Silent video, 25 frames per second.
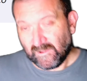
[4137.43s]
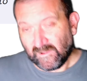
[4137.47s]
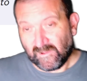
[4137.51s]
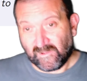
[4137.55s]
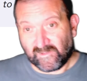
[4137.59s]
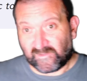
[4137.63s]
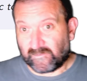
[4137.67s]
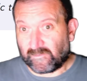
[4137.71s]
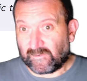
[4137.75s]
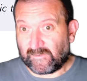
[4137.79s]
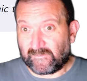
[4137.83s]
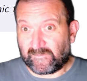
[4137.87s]

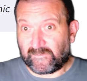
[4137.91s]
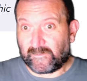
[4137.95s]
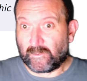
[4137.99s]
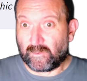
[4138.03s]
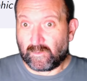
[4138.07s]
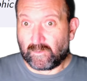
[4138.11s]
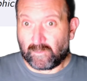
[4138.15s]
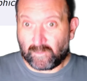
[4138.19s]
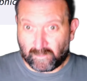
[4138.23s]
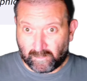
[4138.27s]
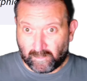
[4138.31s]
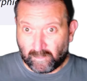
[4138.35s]
So if you're
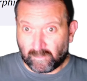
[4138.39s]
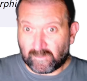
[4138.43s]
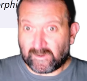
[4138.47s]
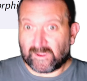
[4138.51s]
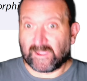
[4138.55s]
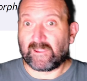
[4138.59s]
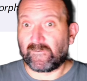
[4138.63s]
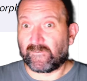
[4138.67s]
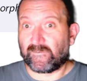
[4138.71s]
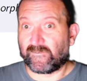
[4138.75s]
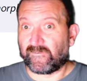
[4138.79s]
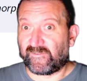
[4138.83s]

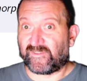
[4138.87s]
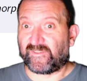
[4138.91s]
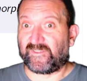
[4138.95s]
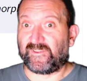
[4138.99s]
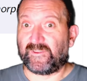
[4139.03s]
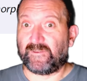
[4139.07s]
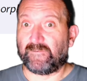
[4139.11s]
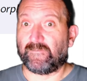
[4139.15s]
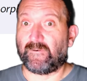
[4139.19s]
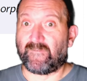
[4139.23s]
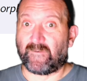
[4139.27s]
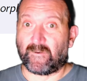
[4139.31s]
looking to
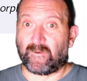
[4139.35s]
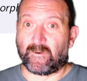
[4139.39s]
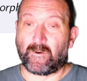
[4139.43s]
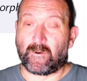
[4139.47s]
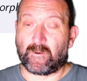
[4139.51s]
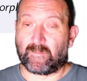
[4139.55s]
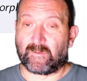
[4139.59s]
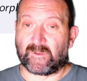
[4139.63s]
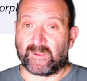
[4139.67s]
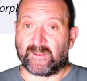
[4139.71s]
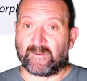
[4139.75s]
see whether a